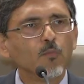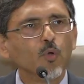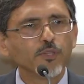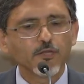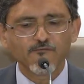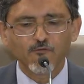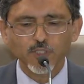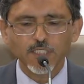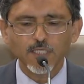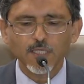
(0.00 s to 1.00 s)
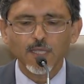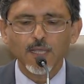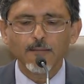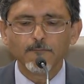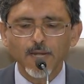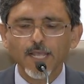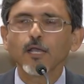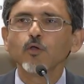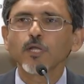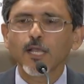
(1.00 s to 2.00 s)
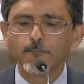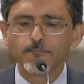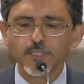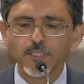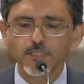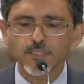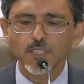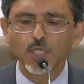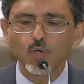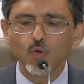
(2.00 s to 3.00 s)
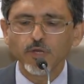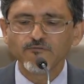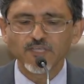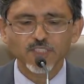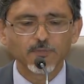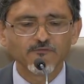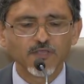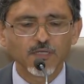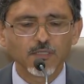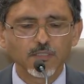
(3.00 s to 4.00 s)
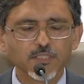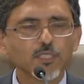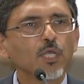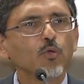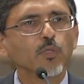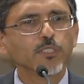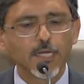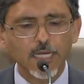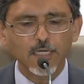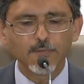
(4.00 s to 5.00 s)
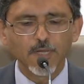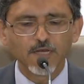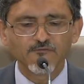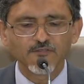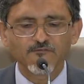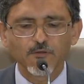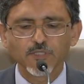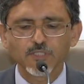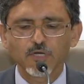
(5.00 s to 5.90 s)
More than 40 Black-owned companies or investment vehicles will directly benefit from the